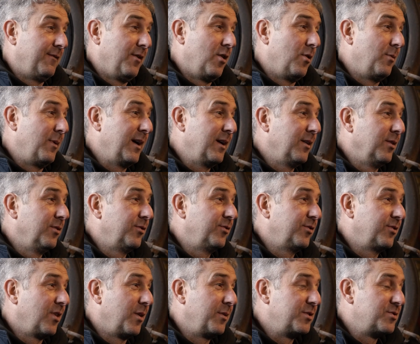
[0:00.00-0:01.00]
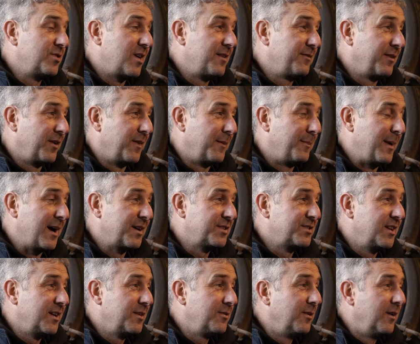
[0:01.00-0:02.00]
four wheels, only driving on the back
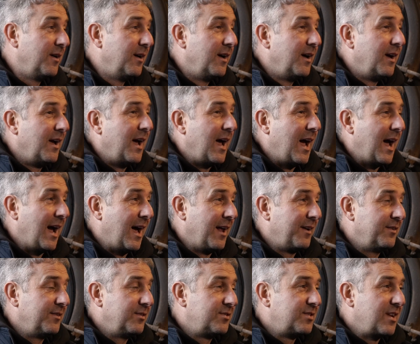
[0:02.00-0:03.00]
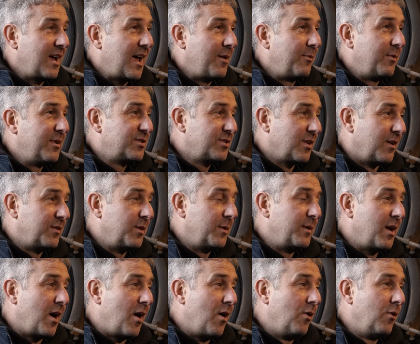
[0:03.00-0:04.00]
two. And we're sort of doing
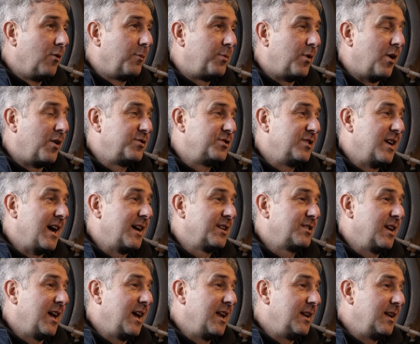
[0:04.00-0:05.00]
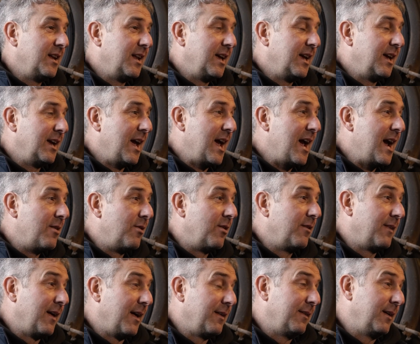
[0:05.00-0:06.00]
the whole project in the era
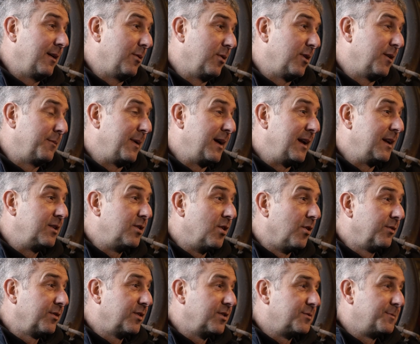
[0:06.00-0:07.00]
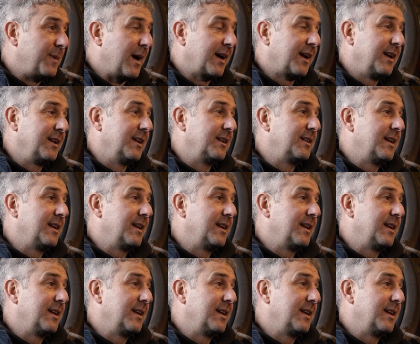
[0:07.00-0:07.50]
that it would have been done, because back in the